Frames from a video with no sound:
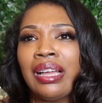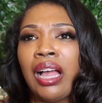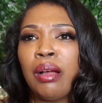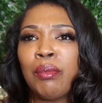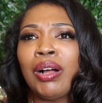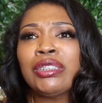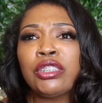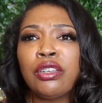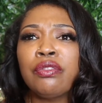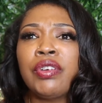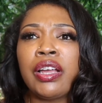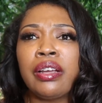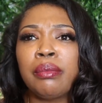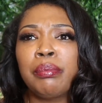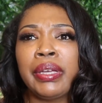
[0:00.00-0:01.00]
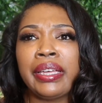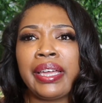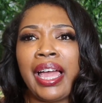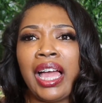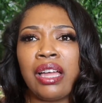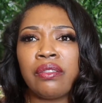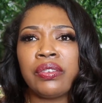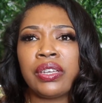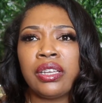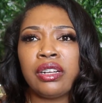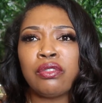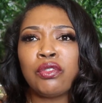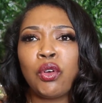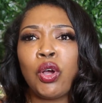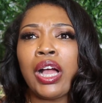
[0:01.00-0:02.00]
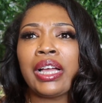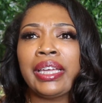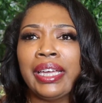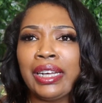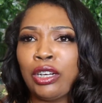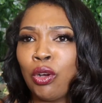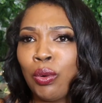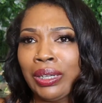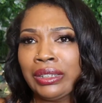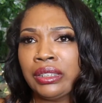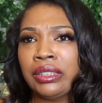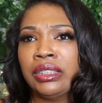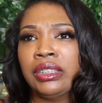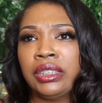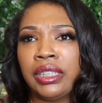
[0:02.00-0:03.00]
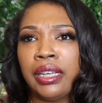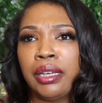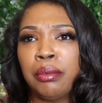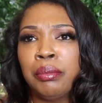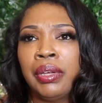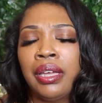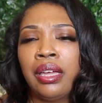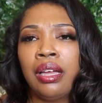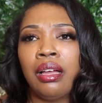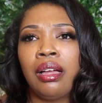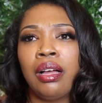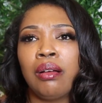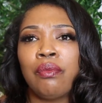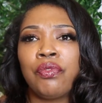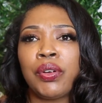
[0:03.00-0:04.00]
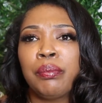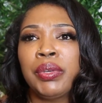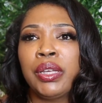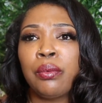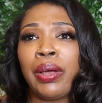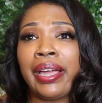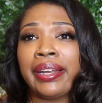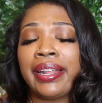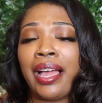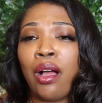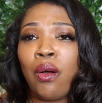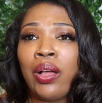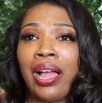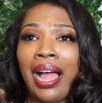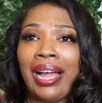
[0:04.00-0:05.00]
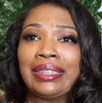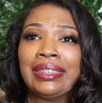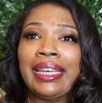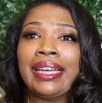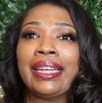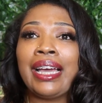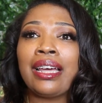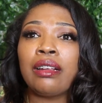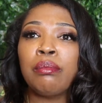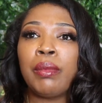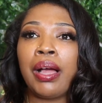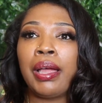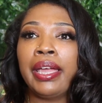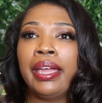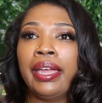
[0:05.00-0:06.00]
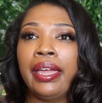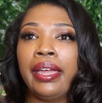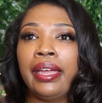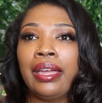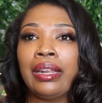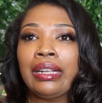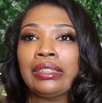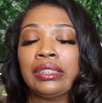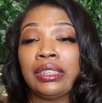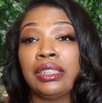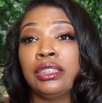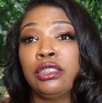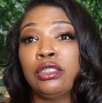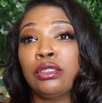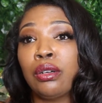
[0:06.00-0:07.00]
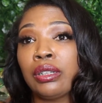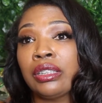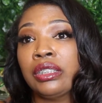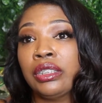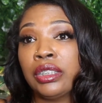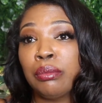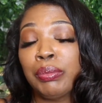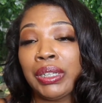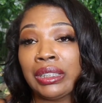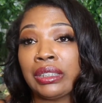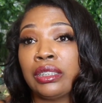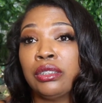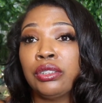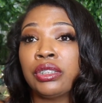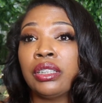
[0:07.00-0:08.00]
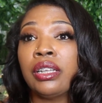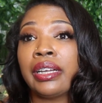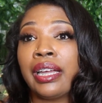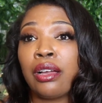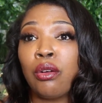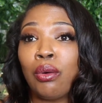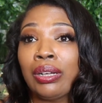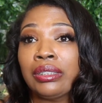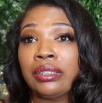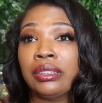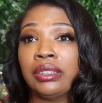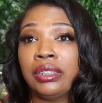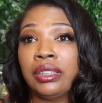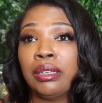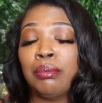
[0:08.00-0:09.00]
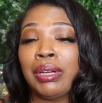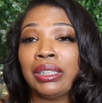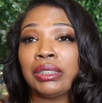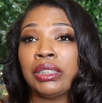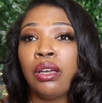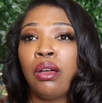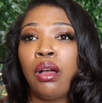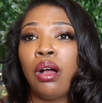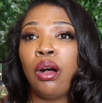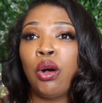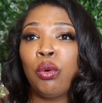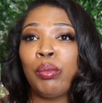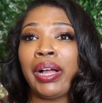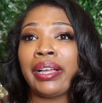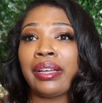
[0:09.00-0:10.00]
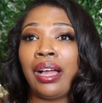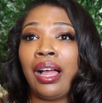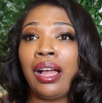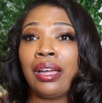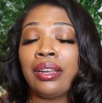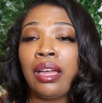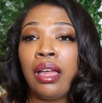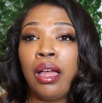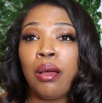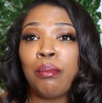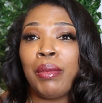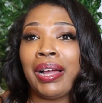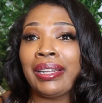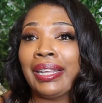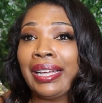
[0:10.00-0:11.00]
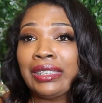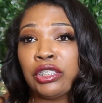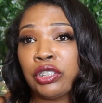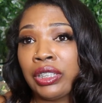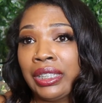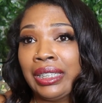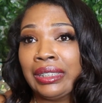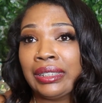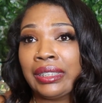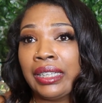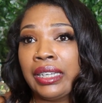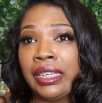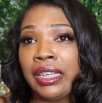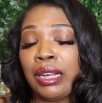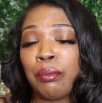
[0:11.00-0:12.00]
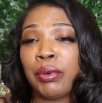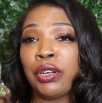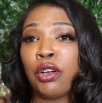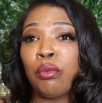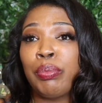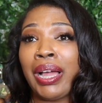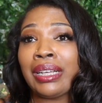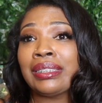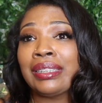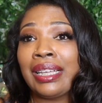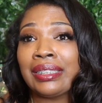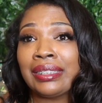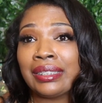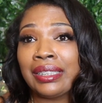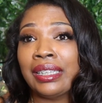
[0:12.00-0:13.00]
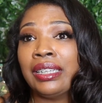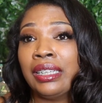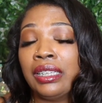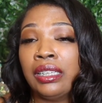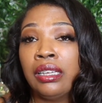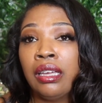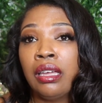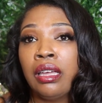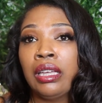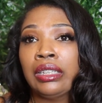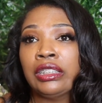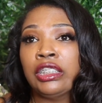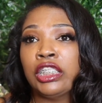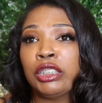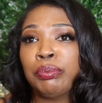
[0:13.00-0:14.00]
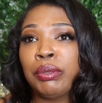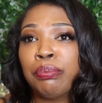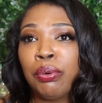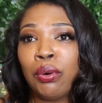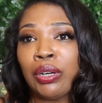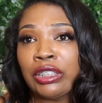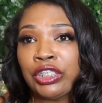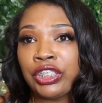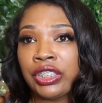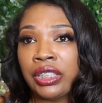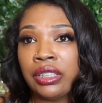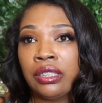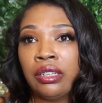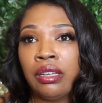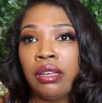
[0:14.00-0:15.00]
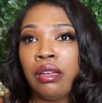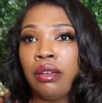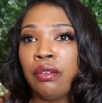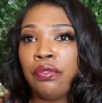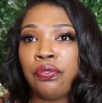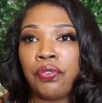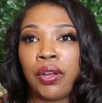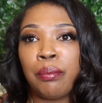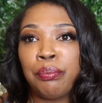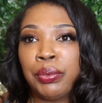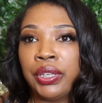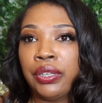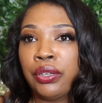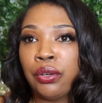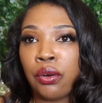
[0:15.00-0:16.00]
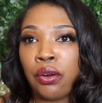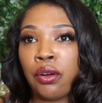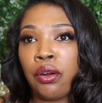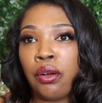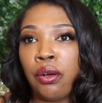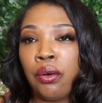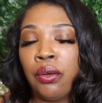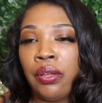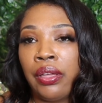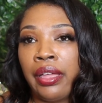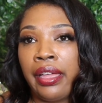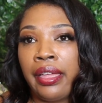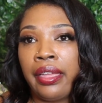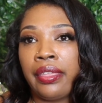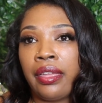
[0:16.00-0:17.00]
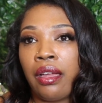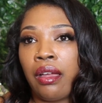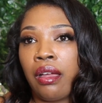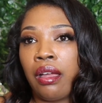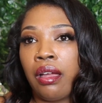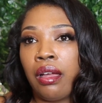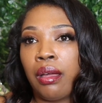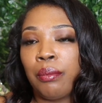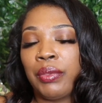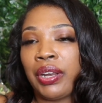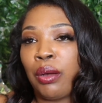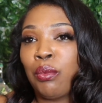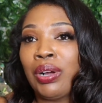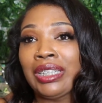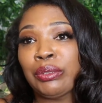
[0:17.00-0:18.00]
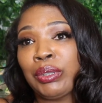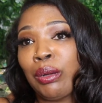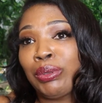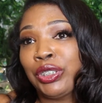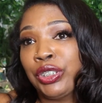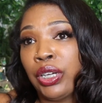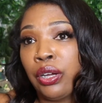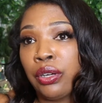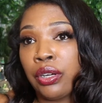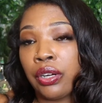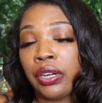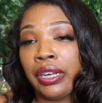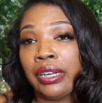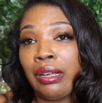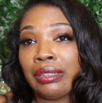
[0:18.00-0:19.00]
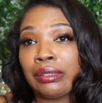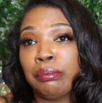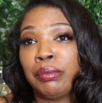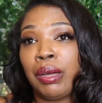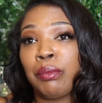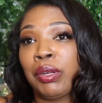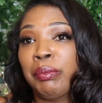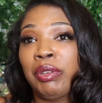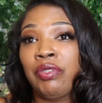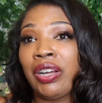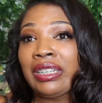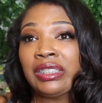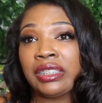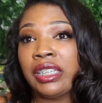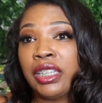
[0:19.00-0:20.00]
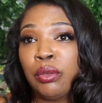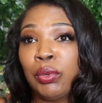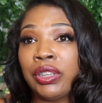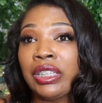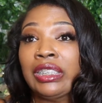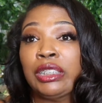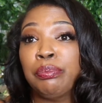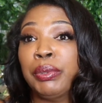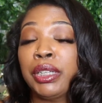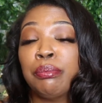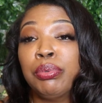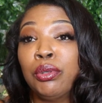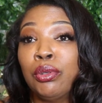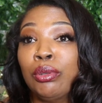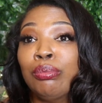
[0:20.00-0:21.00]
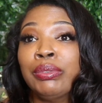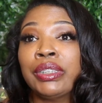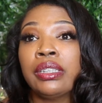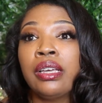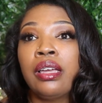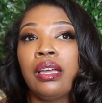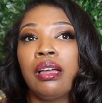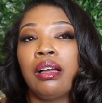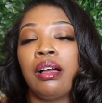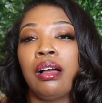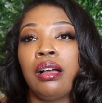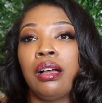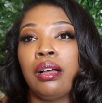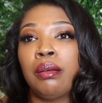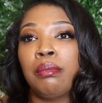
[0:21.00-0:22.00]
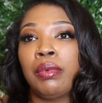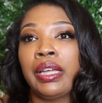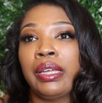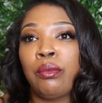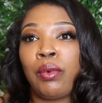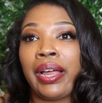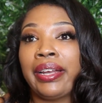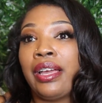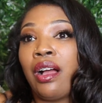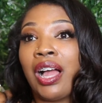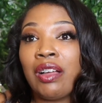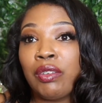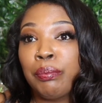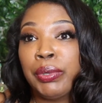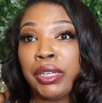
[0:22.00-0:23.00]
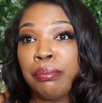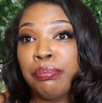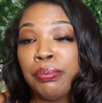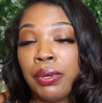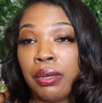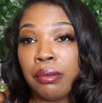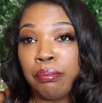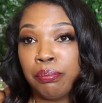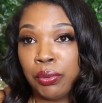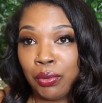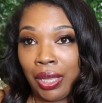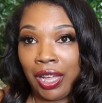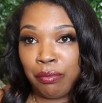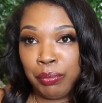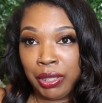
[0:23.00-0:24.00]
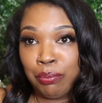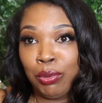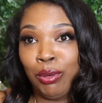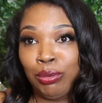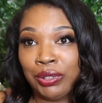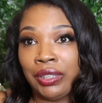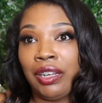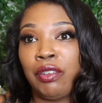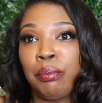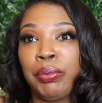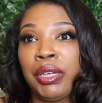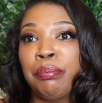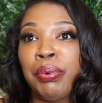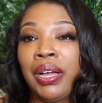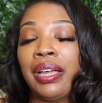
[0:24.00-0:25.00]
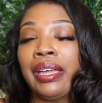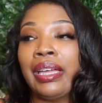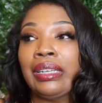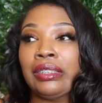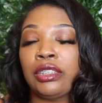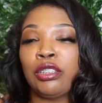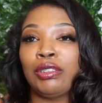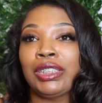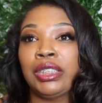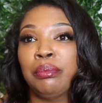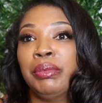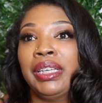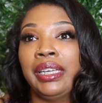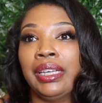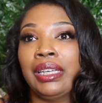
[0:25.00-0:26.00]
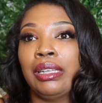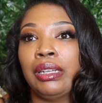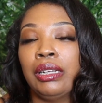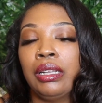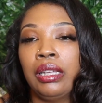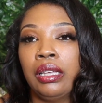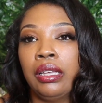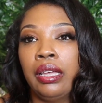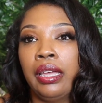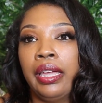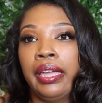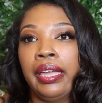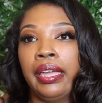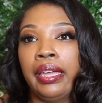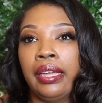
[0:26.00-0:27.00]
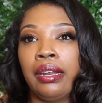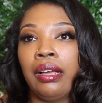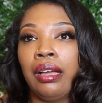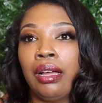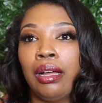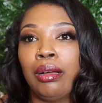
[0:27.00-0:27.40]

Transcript: I'm also a very big advocate of, again, going to the gym. For me right now, I take it out of my head to continue to go to the gym, because I used to look at going to the gym as, oh my God, my legs are going to get skinny and I'm going to go back to that skinny, disproportioned, frumpy girl that I was when I was younger. And I'm going to be very skinny with these big boobs. And right now I have a big boobs and I have a big butt. And so to me, it's